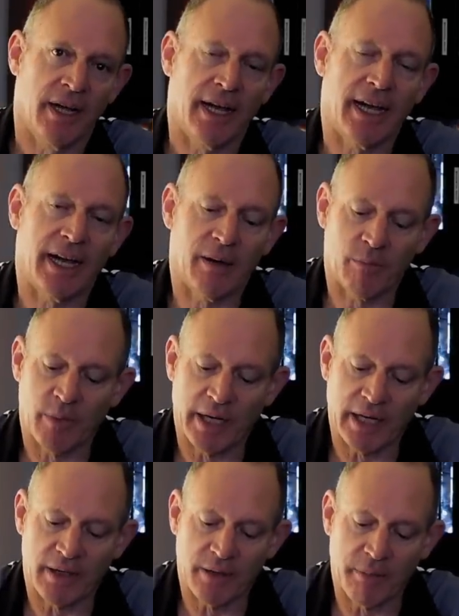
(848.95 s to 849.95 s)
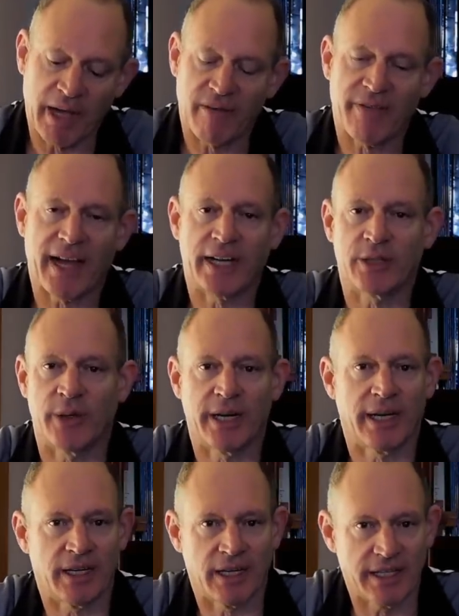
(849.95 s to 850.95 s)
and
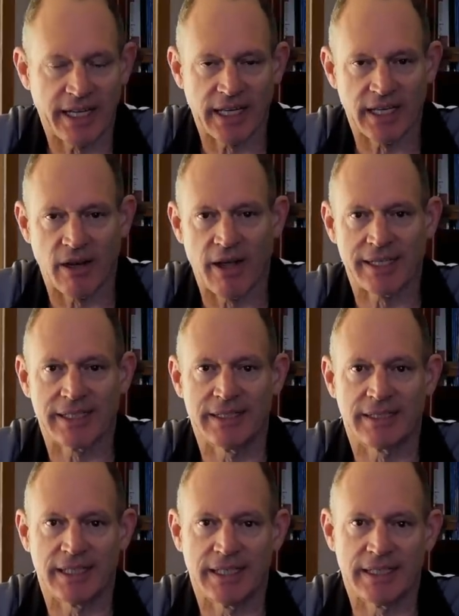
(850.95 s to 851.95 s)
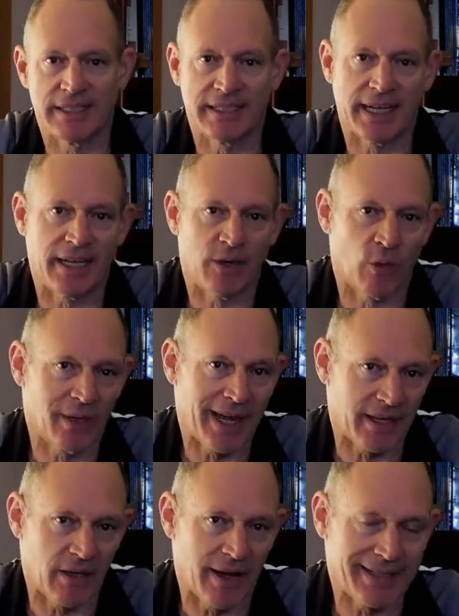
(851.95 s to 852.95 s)
manufacturing and the dealer licenses and all the
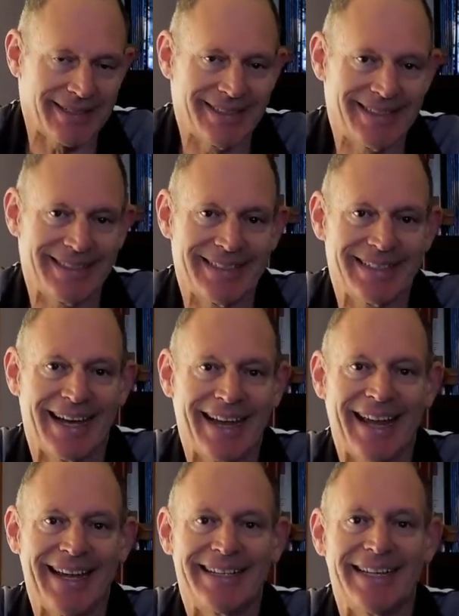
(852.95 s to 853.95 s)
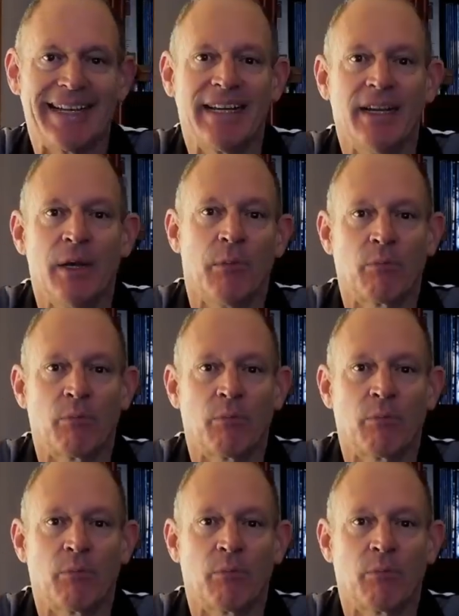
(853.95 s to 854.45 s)
other licenses are getting